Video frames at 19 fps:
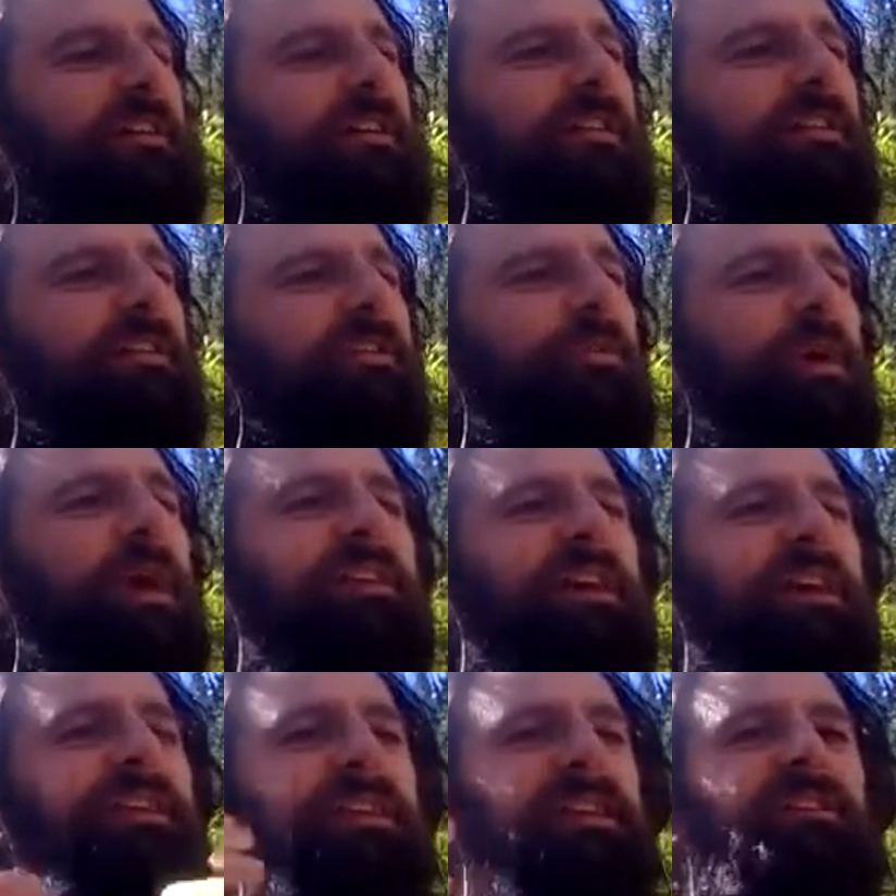way
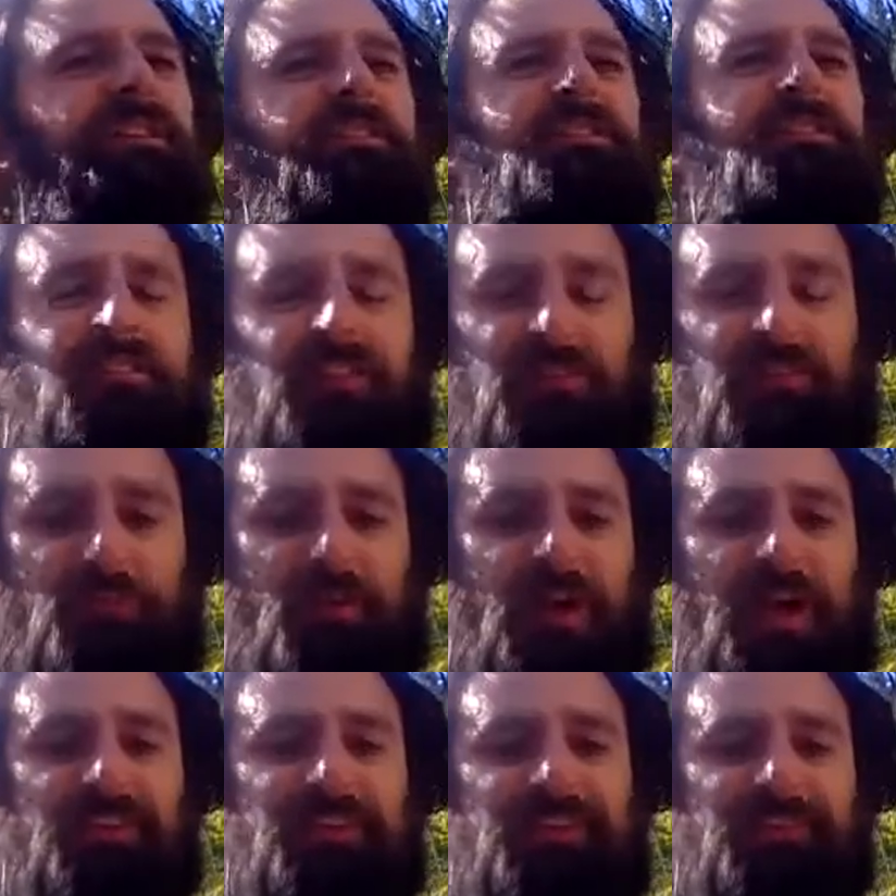that Yiddish is
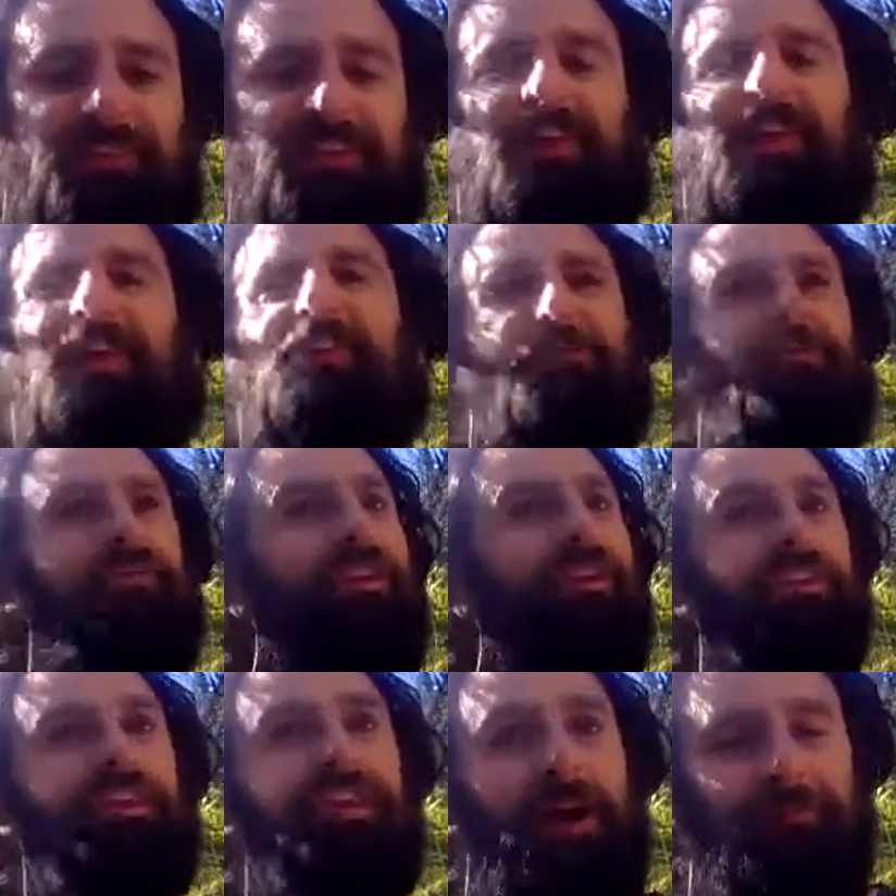expressed
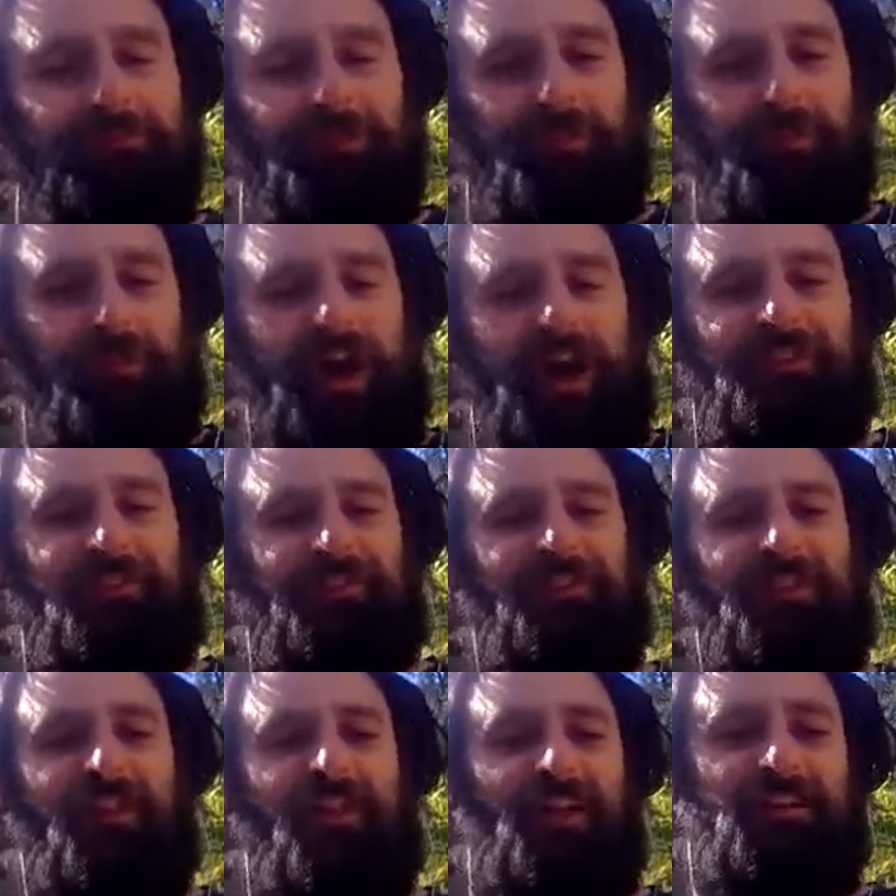really comes across in
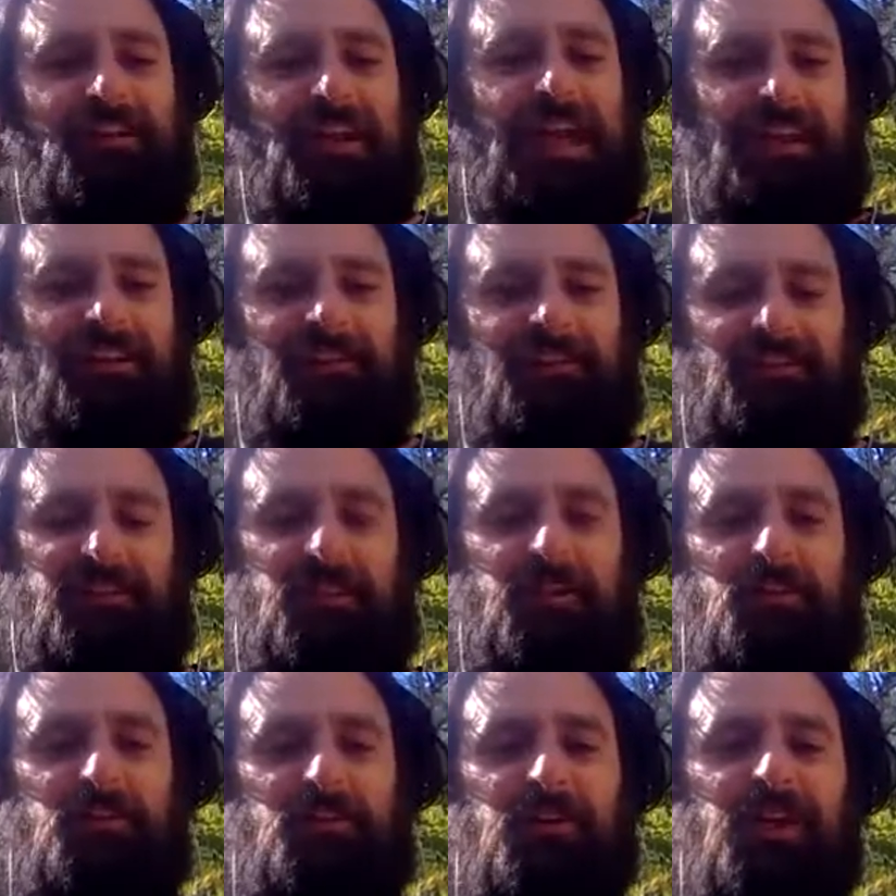the clarinet.
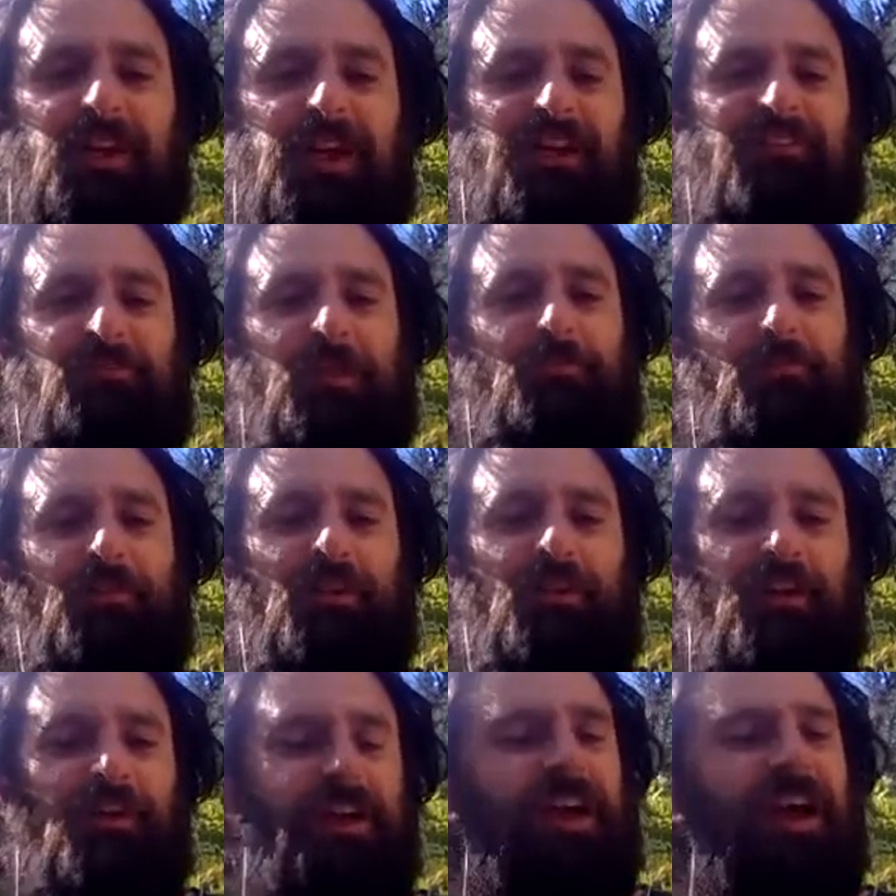So if people are
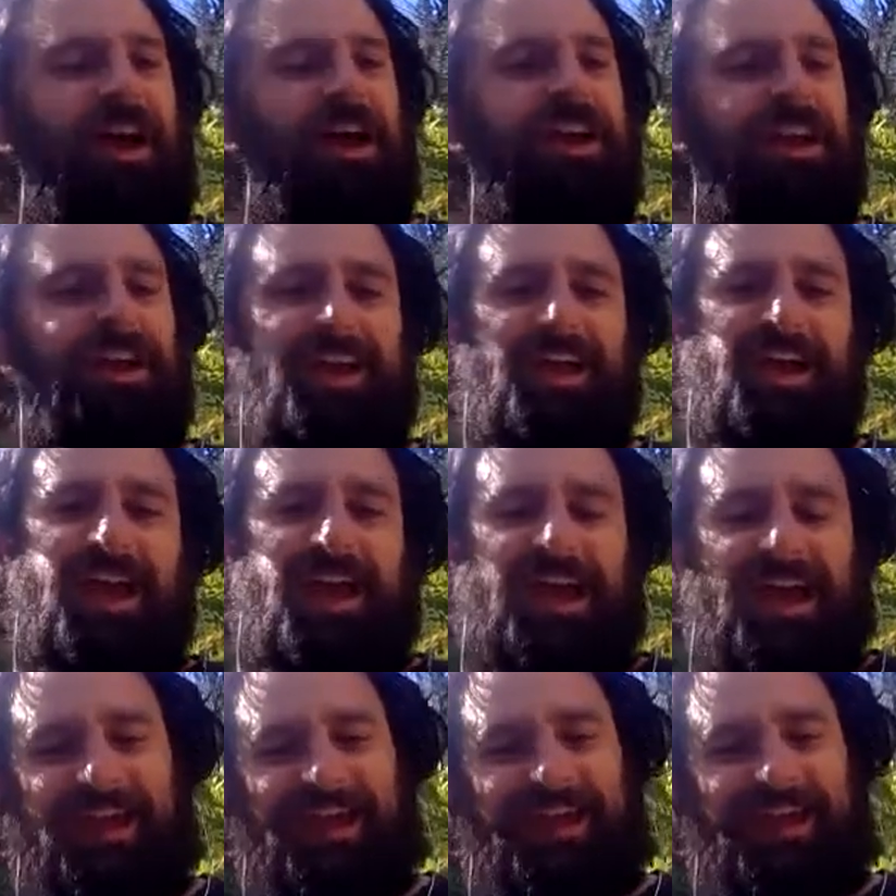going, ay, ay,
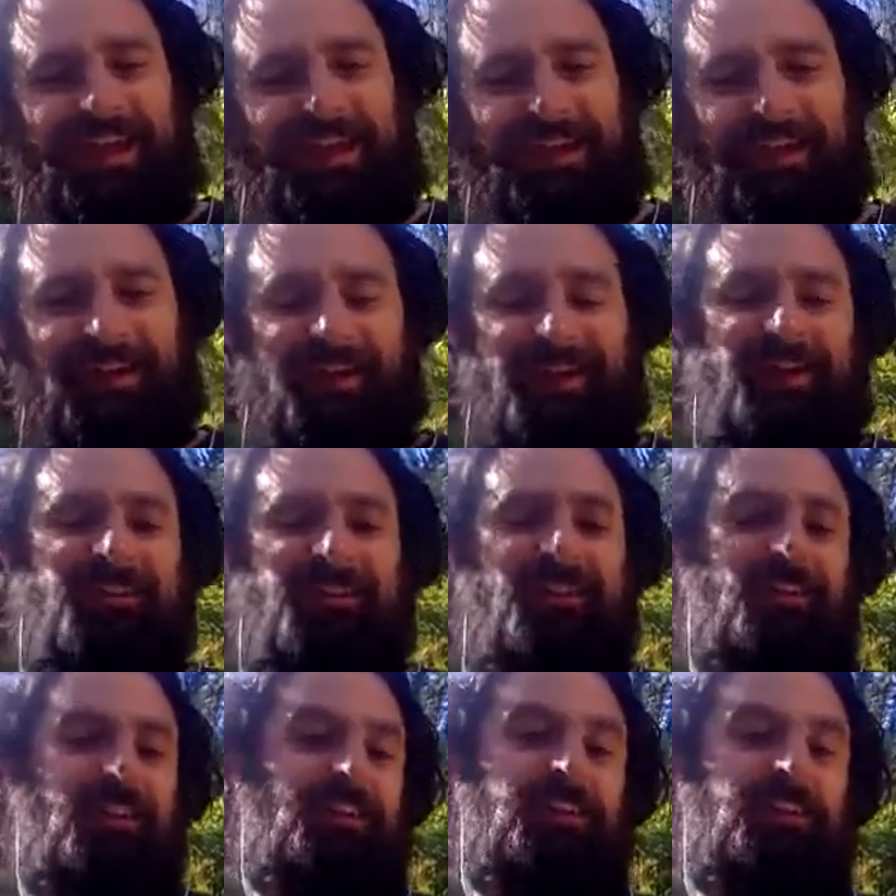ay, the
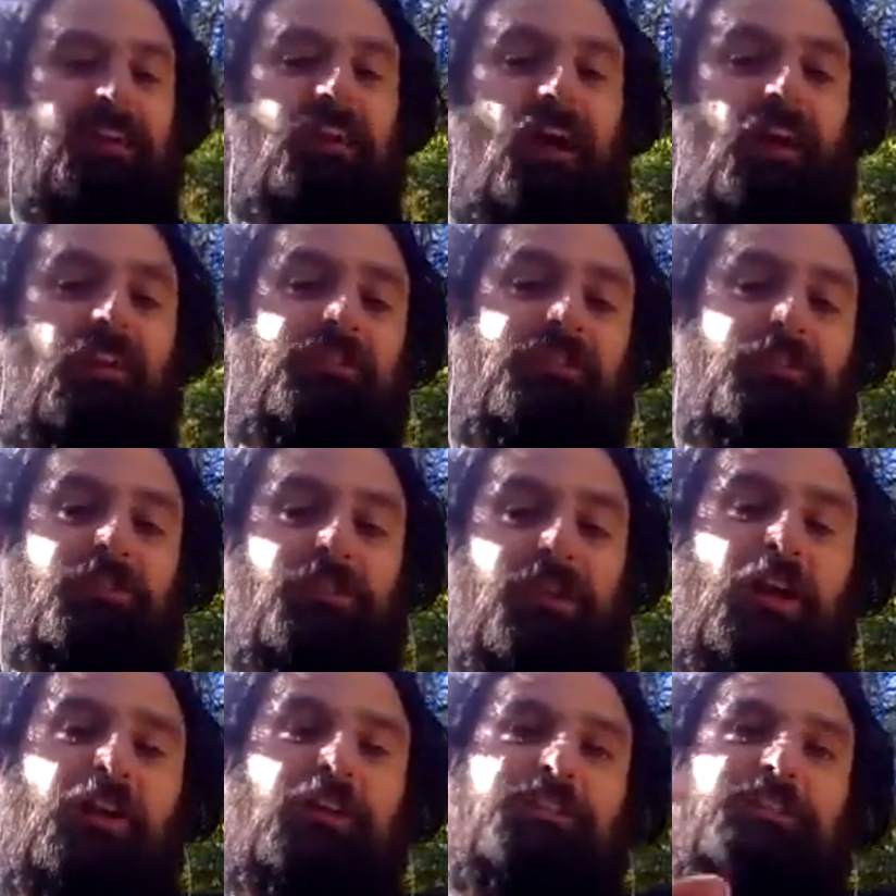clarinet also
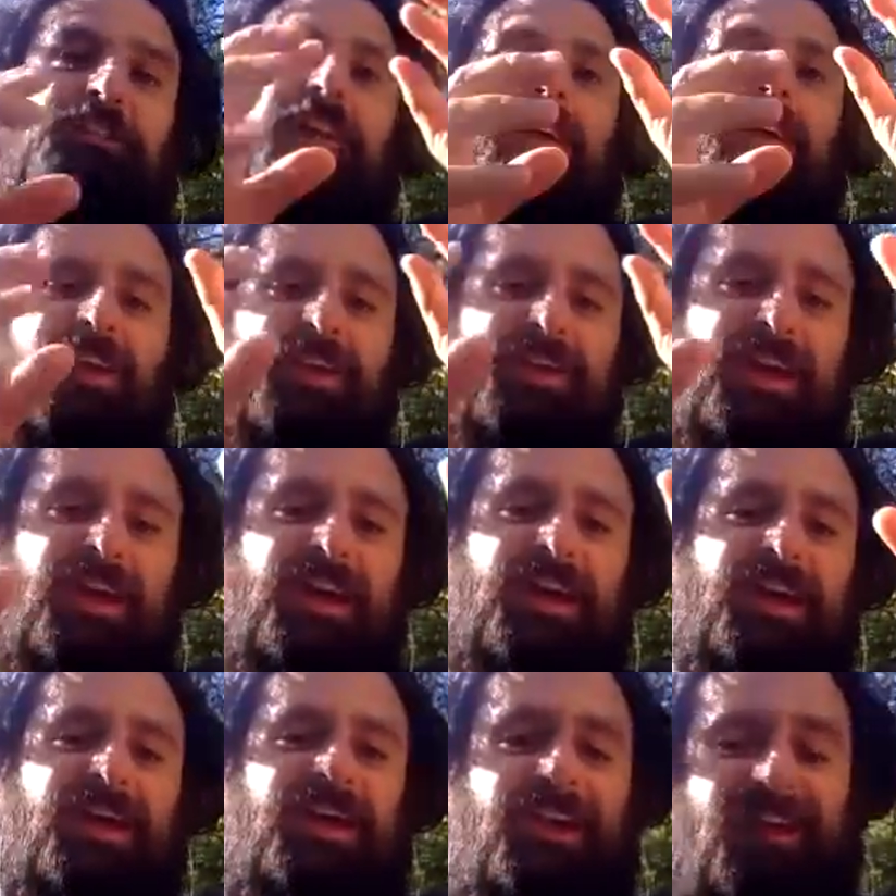goes, ay, ay,
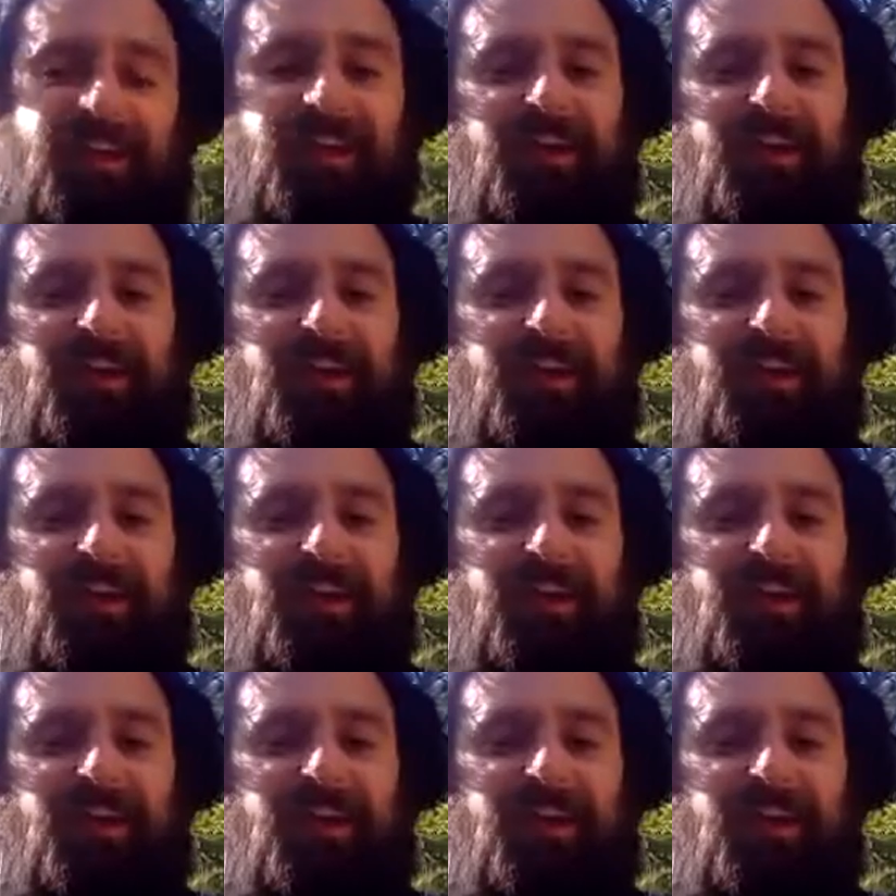ay.